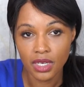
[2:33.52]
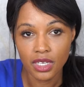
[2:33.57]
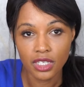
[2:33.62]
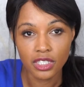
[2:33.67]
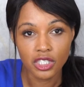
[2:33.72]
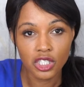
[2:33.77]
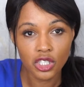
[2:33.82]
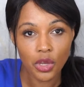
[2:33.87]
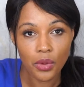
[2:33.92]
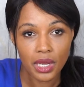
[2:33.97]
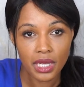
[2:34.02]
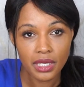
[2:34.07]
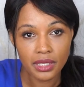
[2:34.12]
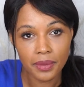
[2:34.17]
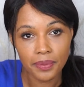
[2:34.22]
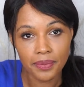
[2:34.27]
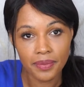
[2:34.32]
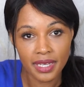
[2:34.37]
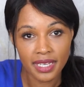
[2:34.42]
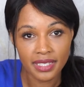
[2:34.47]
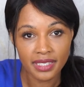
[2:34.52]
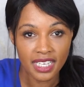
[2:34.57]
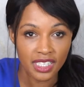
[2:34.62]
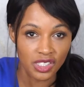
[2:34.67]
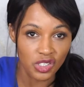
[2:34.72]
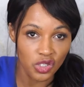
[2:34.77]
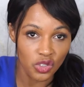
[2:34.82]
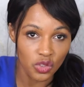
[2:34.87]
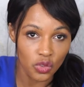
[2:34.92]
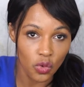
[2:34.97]
Stoicism means
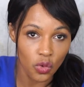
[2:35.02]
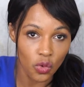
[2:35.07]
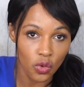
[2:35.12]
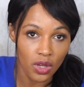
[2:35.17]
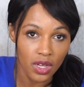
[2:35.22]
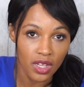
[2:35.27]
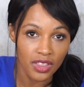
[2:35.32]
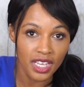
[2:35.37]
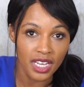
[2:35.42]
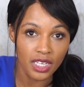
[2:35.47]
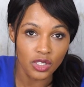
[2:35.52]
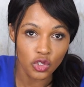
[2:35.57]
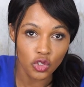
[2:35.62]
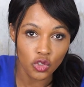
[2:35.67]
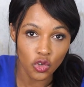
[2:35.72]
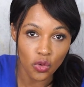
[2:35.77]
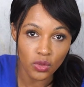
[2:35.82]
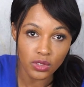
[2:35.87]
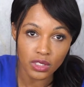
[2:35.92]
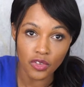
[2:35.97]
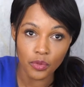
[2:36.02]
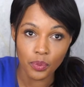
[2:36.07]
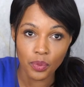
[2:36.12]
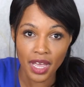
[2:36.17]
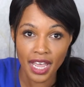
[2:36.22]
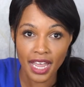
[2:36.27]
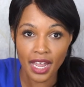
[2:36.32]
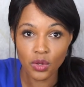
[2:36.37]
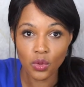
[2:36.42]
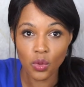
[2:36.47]
ensure the endurance of
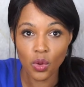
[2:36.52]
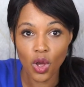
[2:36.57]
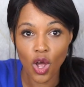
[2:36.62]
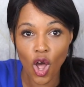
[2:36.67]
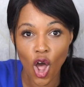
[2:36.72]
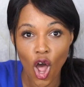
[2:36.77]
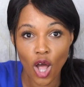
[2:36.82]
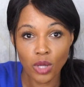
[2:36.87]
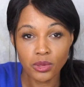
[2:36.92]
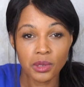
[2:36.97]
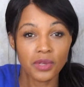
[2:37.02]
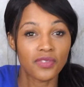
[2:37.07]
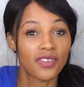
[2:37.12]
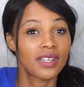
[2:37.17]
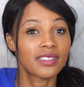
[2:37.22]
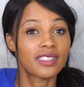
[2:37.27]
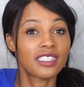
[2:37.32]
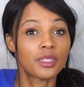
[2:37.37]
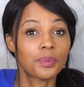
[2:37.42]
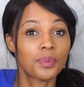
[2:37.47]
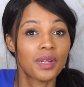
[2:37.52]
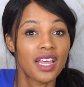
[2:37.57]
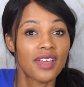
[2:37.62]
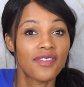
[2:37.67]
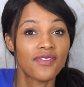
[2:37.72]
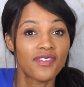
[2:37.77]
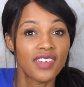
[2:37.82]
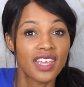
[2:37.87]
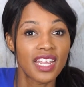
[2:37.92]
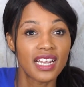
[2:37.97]
pain or hardship without display of
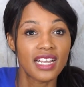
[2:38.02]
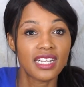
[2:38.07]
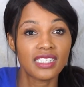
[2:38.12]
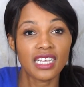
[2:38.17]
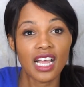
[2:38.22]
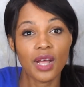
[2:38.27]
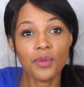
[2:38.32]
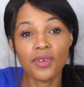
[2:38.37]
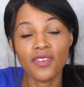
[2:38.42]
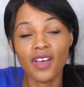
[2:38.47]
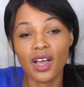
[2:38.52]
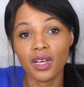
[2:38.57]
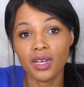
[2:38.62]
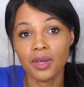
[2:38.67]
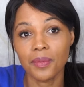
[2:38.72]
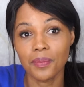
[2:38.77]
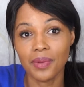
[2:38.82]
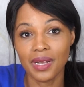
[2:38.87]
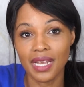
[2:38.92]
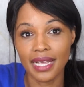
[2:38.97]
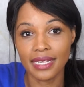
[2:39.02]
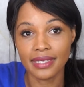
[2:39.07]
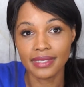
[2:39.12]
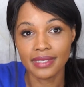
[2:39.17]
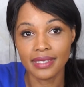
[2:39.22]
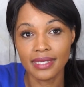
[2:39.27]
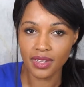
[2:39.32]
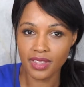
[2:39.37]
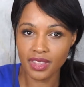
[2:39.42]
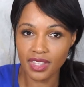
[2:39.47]
feelings and without
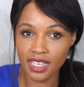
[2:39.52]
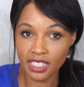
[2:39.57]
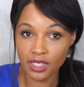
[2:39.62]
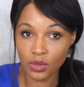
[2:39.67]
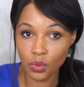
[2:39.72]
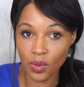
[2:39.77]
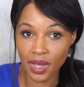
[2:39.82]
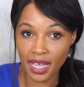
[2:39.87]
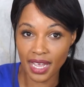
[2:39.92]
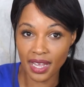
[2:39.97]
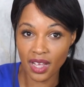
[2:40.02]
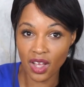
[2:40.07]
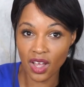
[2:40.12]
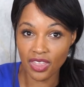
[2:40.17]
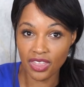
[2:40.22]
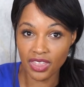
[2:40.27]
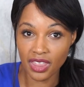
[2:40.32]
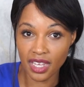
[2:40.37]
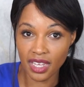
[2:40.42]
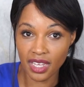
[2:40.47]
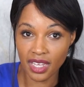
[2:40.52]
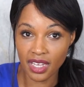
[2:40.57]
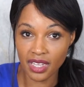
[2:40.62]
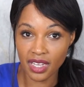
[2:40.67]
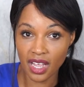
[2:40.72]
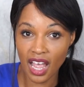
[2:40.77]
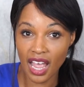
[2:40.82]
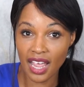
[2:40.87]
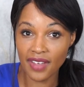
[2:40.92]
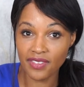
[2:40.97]
complaint. This way of
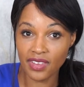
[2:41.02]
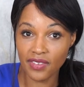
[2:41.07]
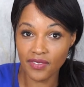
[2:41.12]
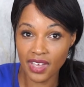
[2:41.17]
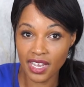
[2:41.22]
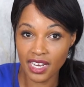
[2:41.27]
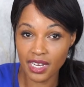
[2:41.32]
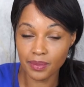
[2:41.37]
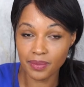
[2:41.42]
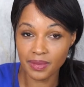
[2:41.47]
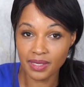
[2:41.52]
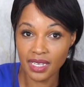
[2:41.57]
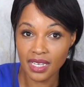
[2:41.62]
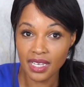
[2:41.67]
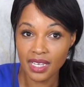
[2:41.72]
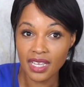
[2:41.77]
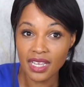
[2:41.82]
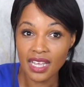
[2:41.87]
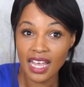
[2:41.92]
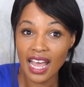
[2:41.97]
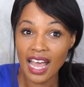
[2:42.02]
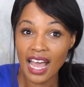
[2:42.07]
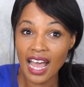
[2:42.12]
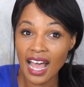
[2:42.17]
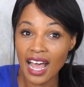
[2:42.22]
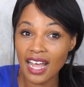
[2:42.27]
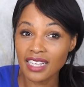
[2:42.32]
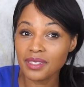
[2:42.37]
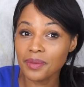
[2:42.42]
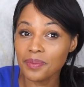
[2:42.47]
thinking I've developed
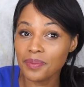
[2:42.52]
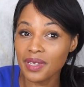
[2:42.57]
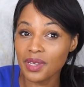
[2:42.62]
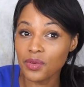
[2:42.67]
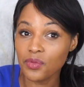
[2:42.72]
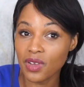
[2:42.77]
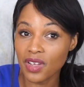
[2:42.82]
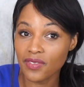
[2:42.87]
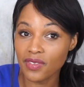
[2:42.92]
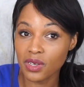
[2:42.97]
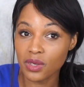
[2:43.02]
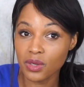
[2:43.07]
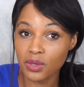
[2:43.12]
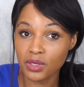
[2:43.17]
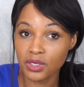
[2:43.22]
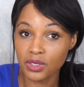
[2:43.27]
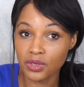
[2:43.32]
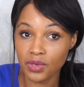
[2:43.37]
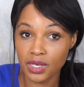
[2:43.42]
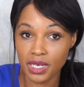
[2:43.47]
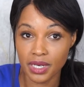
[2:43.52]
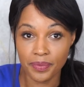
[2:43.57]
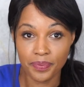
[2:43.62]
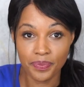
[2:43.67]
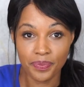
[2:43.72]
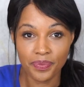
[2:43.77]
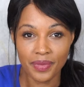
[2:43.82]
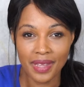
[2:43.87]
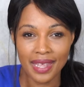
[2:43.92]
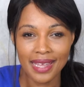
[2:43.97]
has been revolutionary.
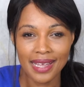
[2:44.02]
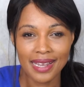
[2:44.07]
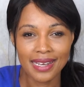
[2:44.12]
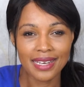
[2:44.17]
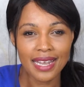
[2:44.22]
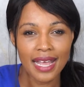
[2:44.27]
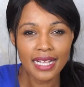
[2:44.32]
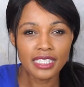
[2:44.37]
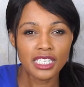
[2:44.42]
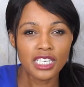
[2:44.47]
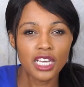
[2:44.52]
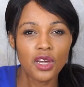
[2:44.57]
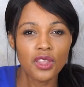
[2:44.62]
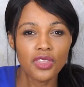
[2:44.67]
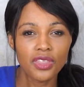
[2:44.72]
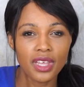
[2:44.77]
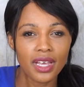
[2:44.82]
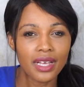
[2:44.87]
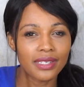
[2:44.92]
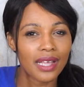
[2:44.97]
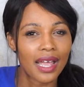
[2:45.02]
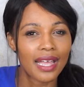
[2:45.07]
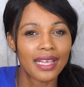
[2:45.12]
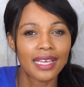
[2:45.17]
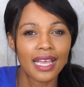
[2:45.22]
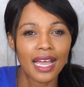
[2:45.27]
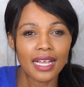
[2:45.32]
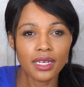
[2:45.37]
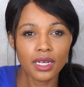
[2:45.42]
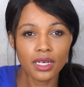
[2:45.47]
Letting go of things I
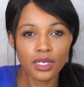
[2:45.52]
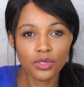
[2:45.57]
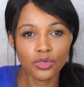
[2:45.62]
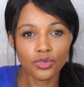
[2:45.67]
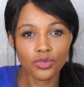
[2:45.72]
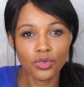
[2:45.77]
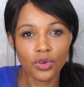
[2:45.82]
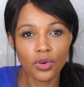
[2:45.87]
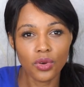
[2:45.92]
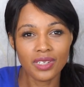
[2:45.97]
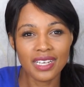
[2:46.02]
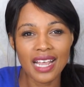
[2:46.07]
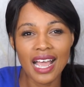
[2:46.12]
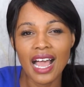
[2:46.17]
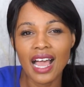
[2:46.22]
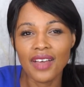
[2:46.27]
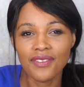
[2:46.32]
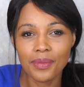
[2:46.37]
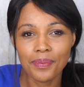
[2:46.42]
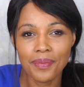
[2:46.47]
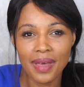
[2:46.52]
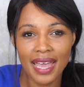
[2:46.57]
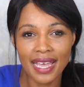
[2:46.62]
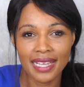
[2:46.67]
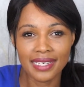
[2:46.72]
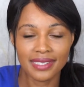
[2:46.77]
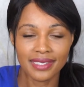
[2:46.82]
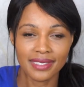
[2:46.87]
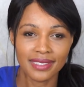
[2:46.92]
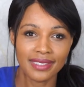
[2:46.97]
cannot control and having
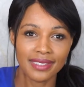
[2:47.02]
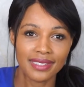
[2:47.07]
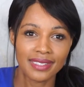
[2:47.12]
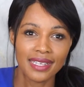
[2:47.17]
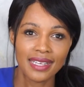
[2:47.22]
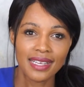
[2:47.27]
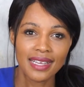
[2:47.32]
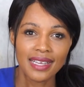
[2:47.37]
patience.